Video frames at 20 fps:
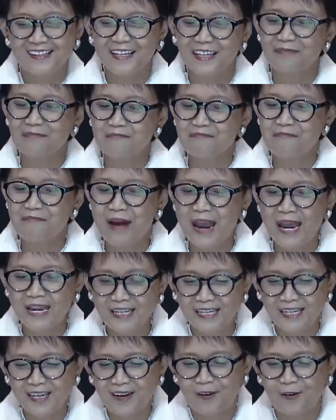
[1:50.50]
that
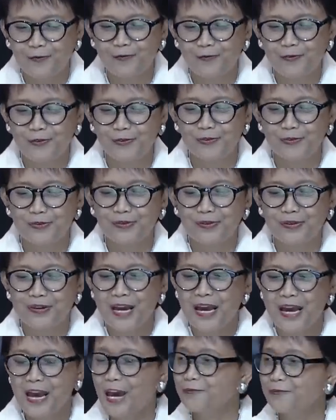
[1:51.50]
many of you
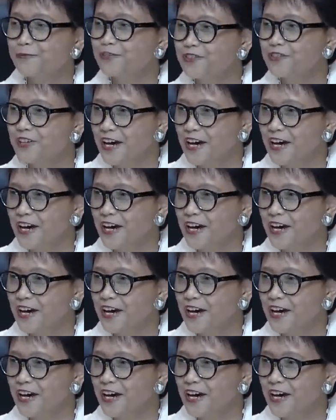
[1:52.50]
have